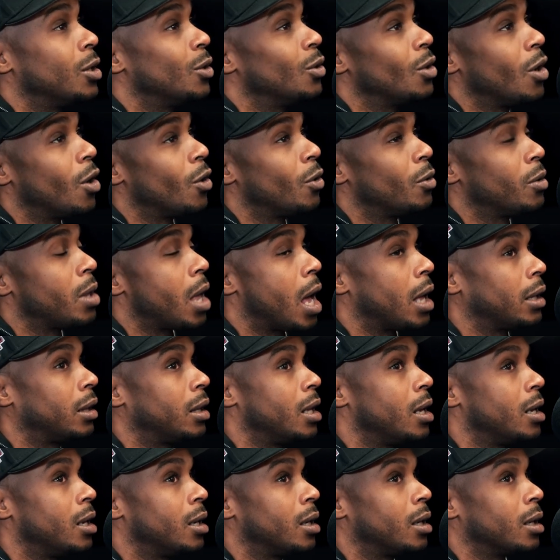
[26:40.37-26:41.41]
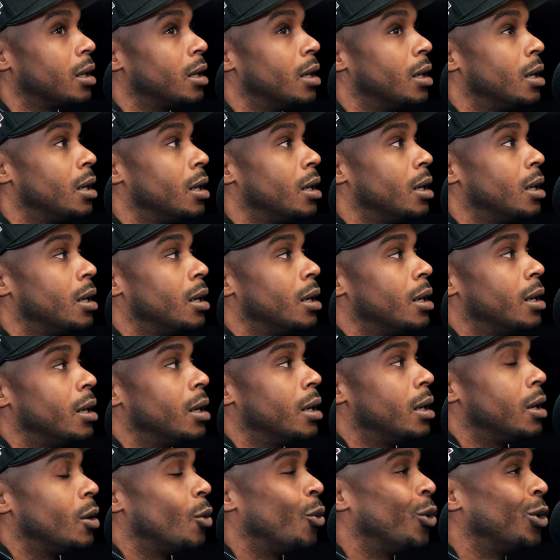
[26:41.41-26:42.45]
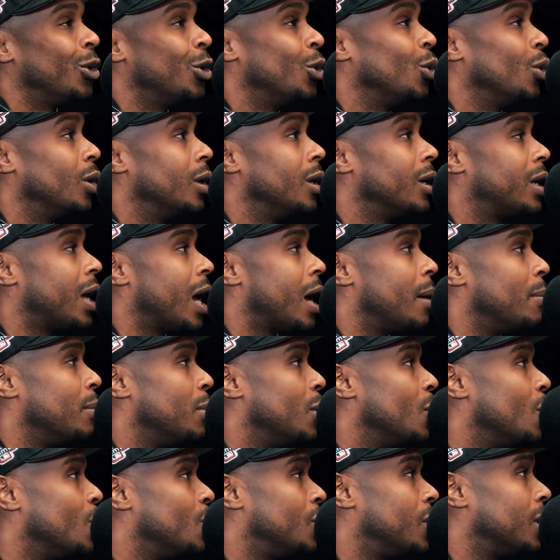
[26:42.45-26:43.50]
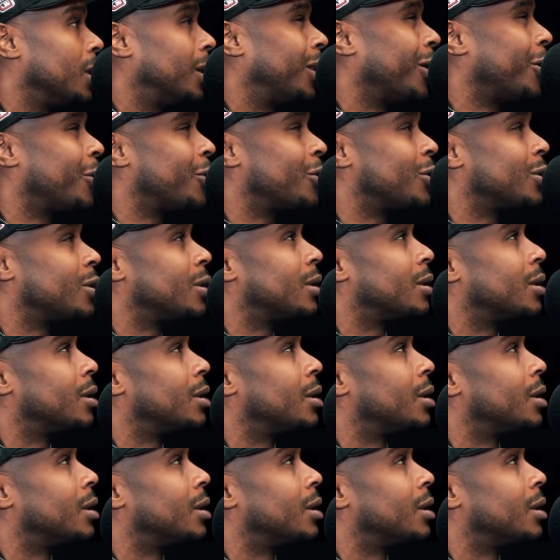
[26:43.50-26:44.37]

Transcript: You know, I think when you look at music, there's